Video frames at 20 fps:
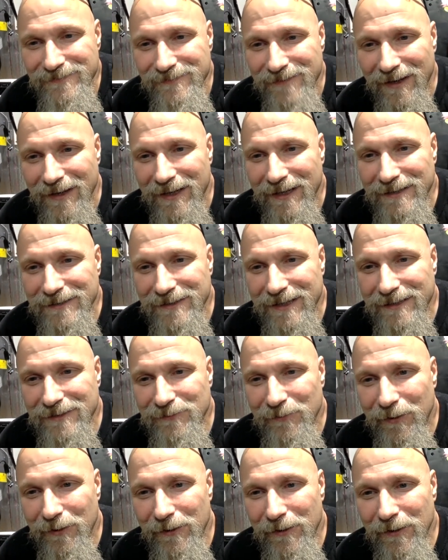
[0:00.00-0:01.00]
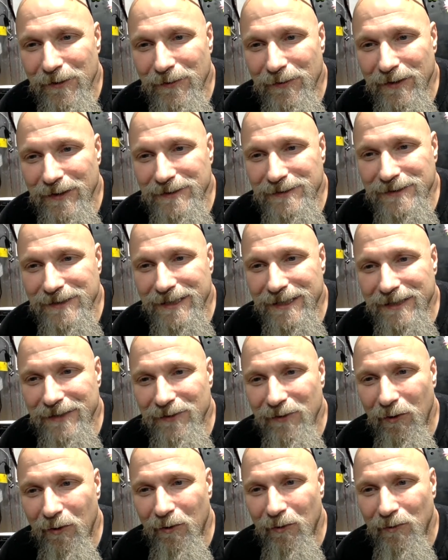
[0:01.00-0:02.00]
I guess that's one of the things of getting
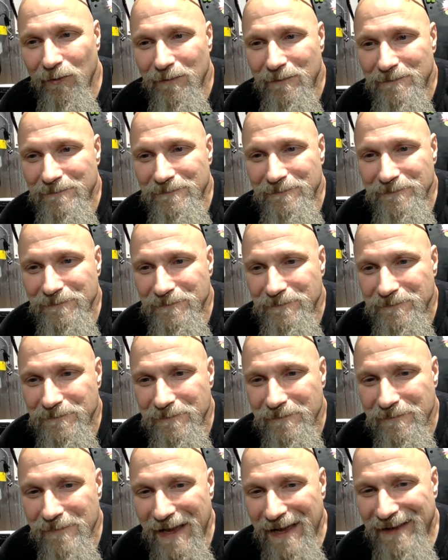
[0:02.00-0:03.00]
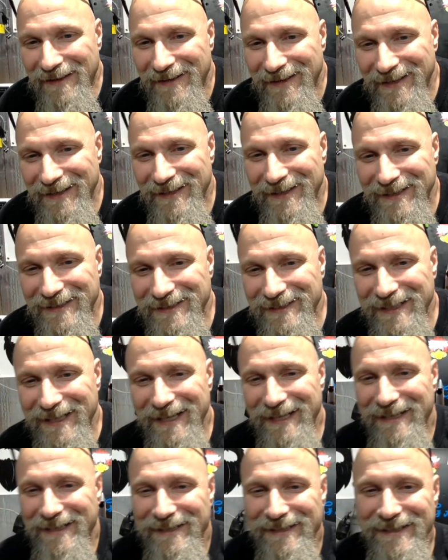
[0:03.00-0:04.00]
old.
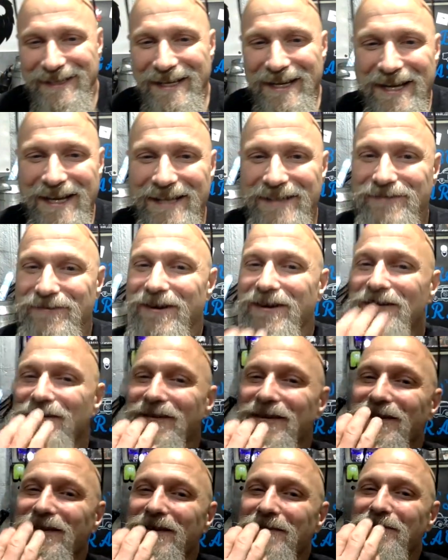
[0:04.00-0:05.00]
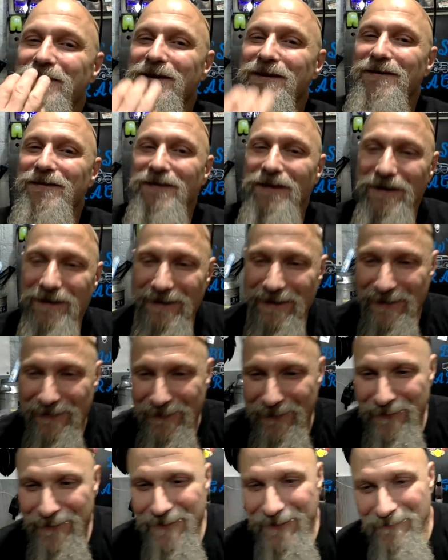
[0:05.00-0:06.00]
it's right on the tip of your tongue and it
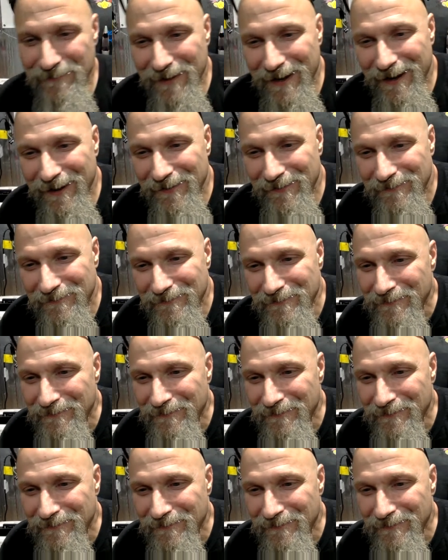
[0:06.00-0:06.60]
won't come out.